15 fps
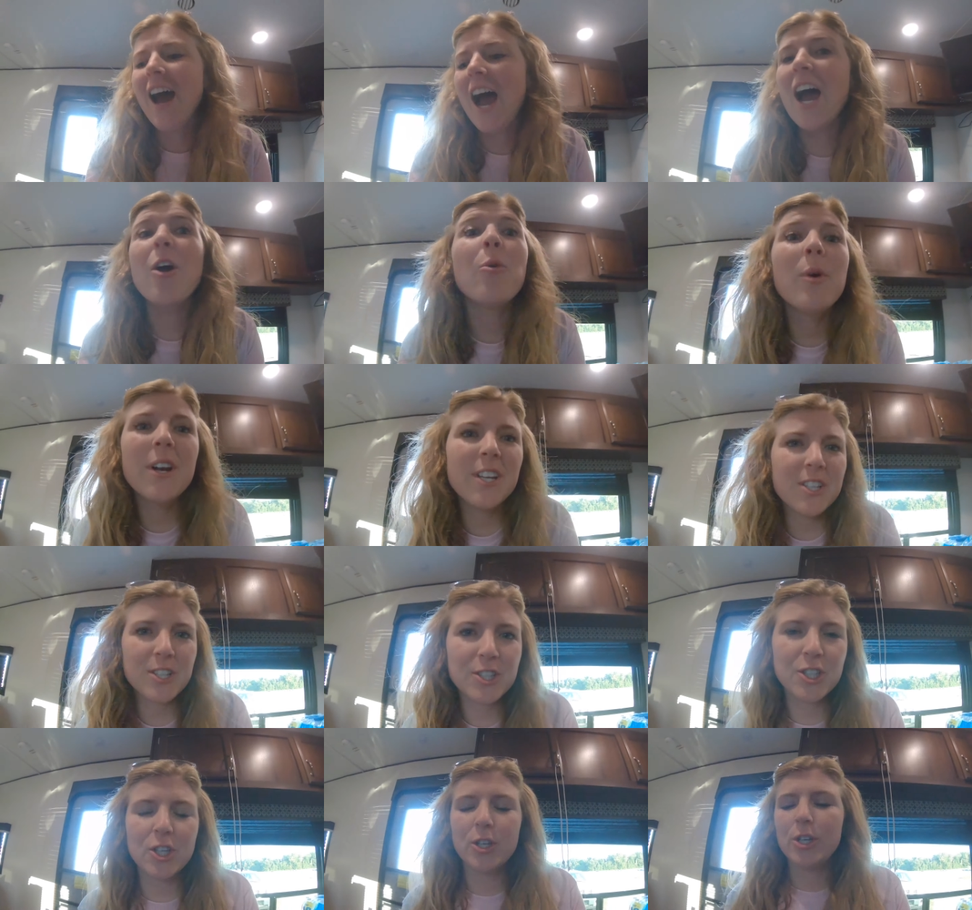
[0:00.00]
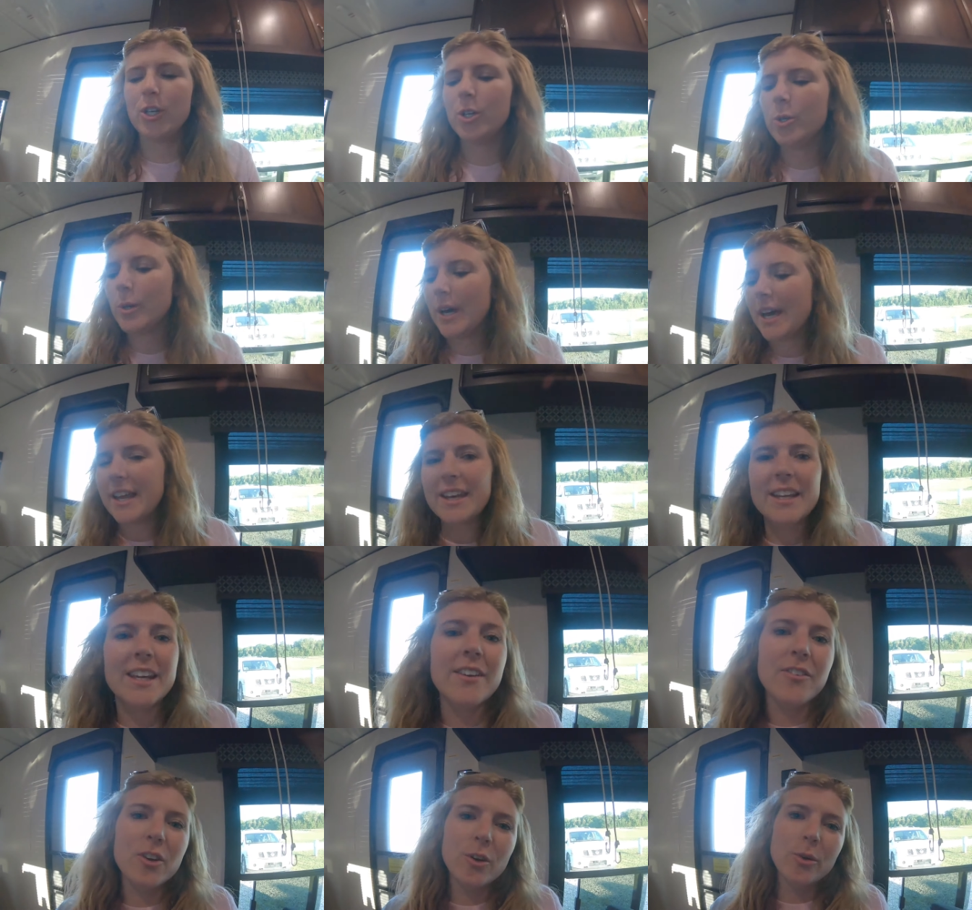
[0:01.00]
I wanted to show you and
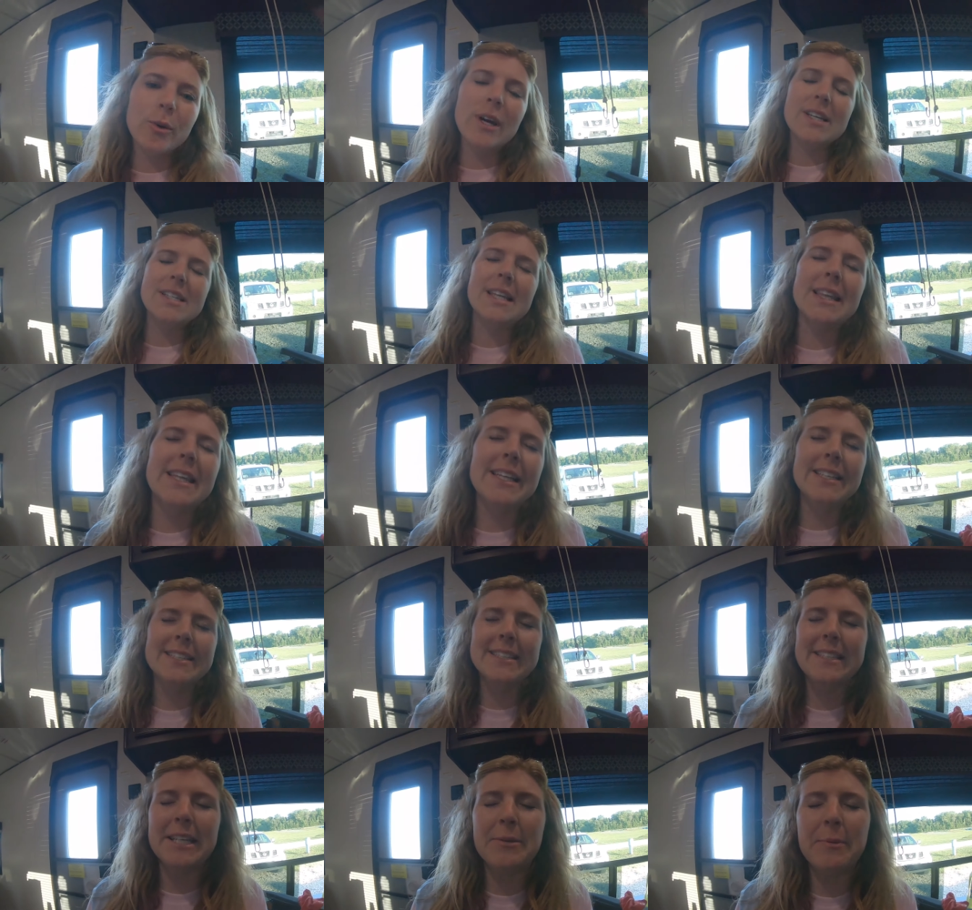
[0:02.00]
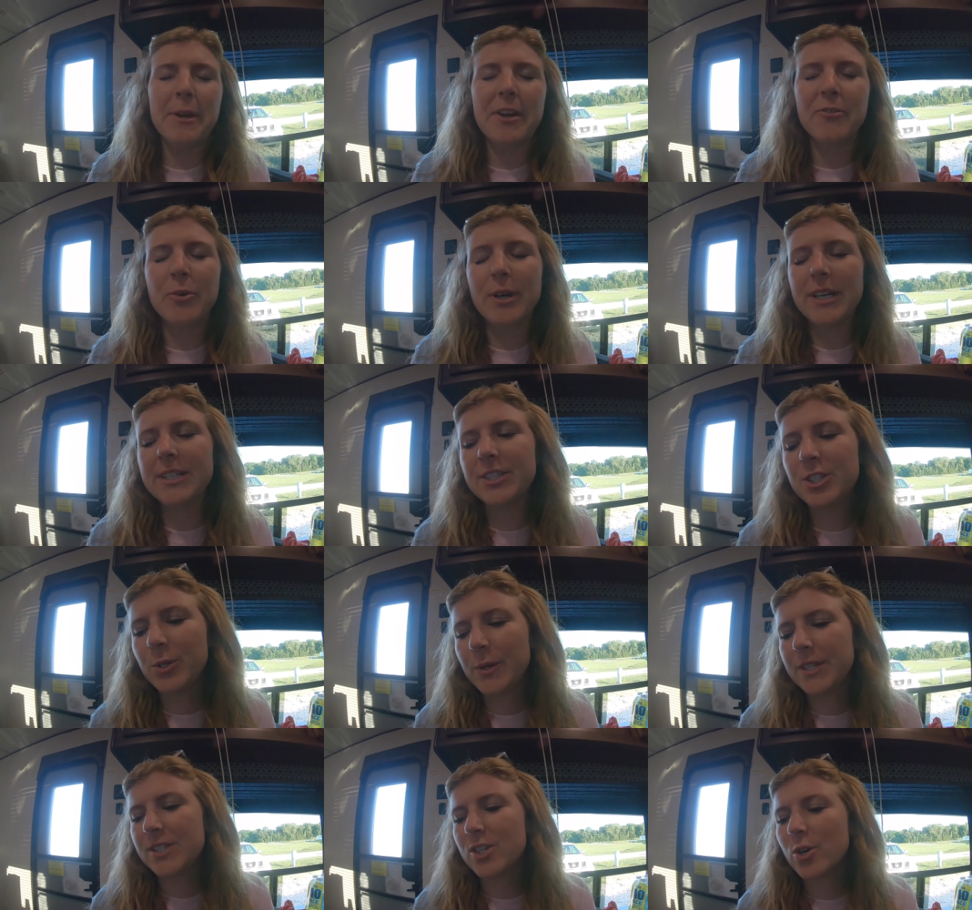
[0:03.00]
give you guys a little sneak peek of what he's
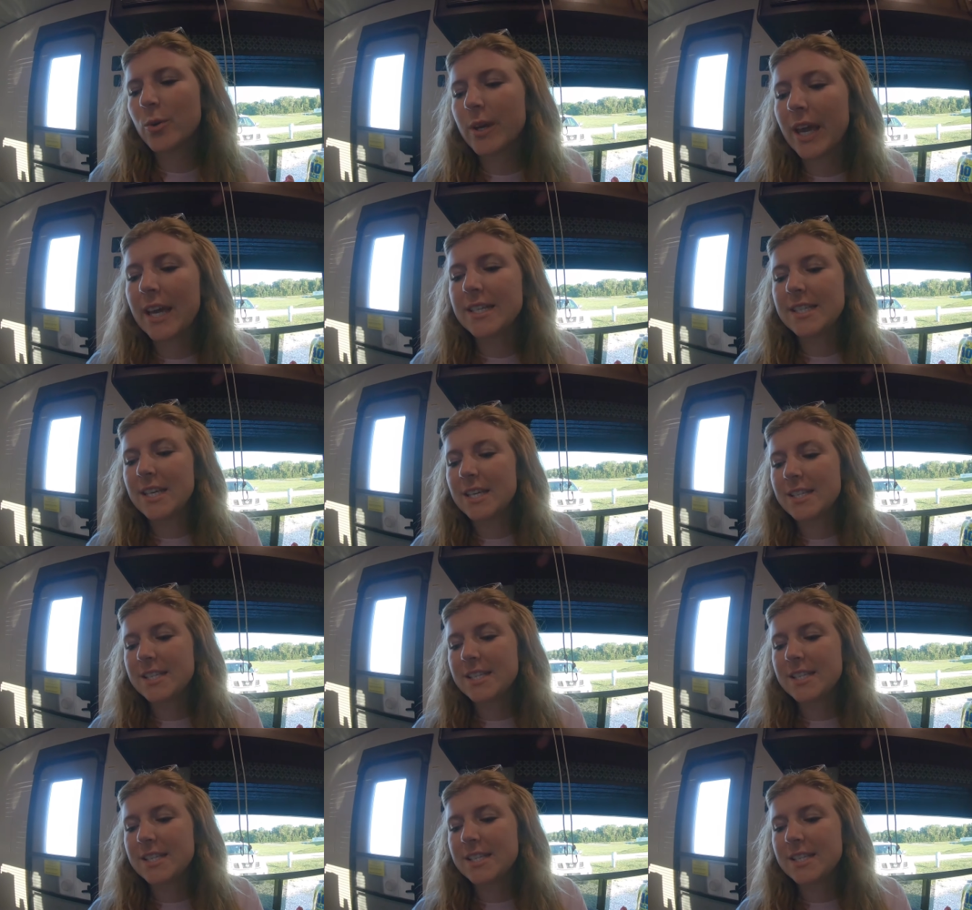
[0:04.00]
doing. So Casey